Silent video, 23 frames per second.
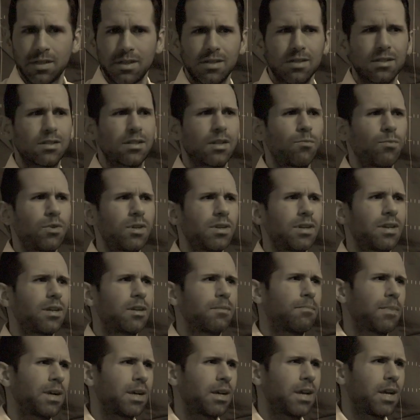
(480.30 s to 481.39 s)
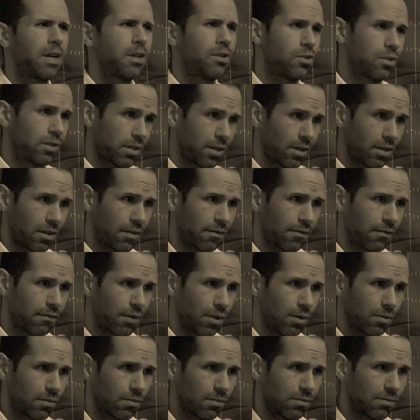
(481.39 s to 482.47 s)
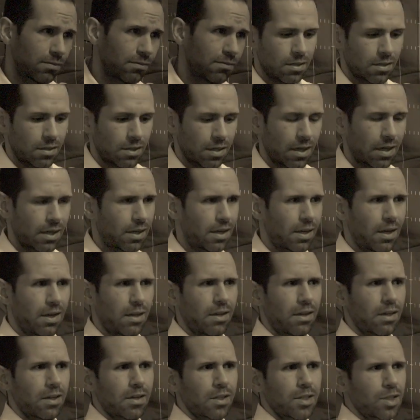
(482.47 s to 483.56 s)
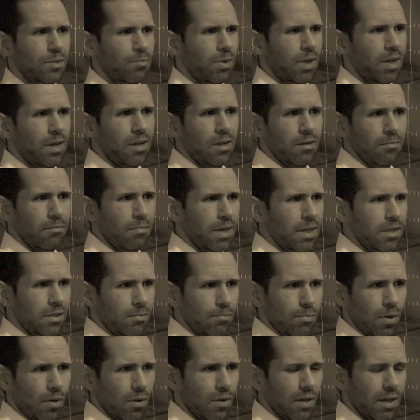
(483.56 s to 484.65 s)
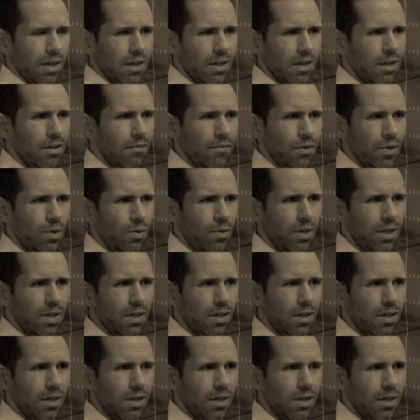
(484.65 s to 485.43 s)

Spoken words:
Can someone get my agent on the phone? I can't explain baseball. I have no